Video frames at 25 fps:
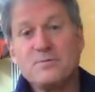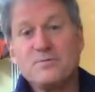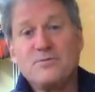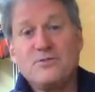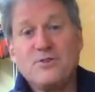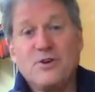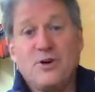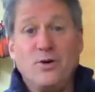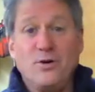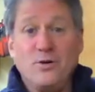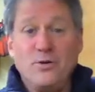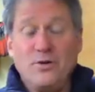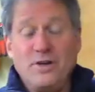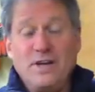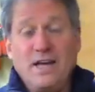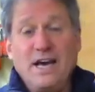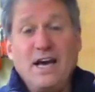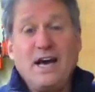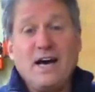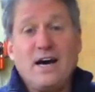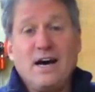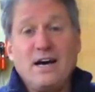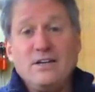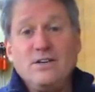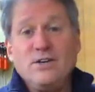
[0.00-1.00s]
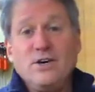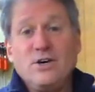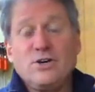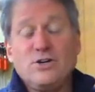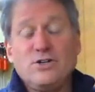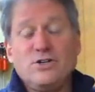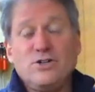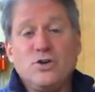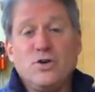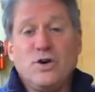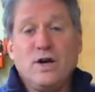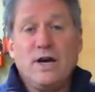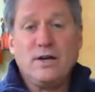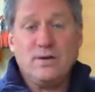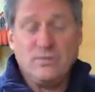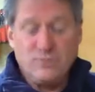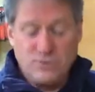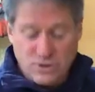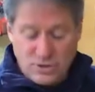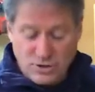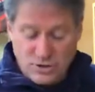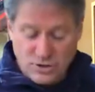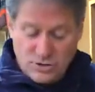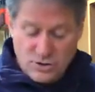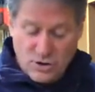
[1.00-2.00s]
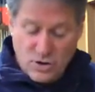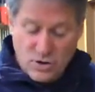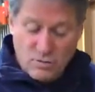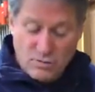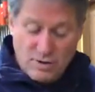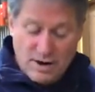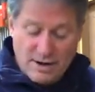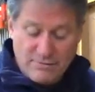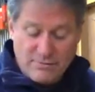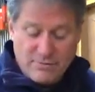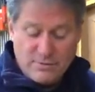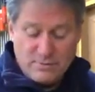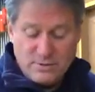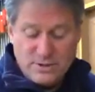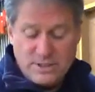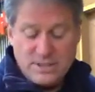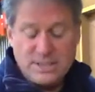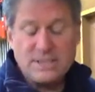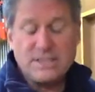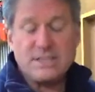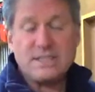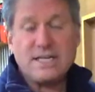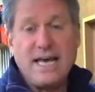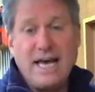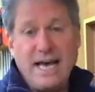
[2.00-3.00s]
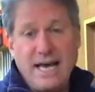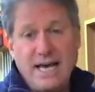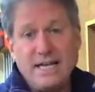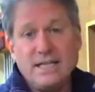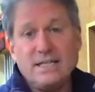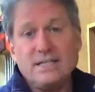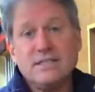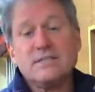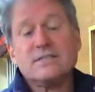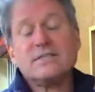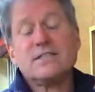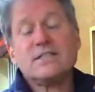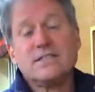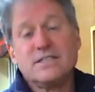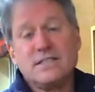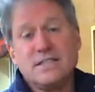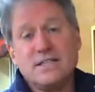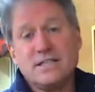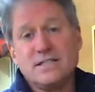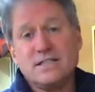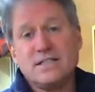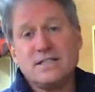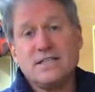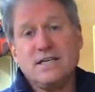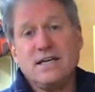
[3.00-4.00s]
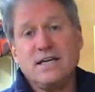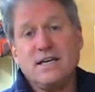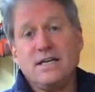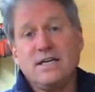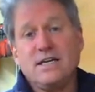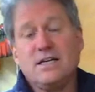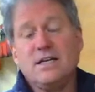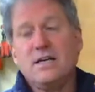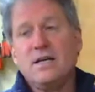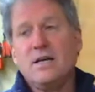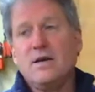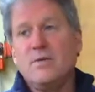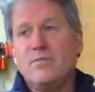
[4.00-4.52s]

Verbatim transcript: So yeah, you could do it. So you'd go right from 8 to 16.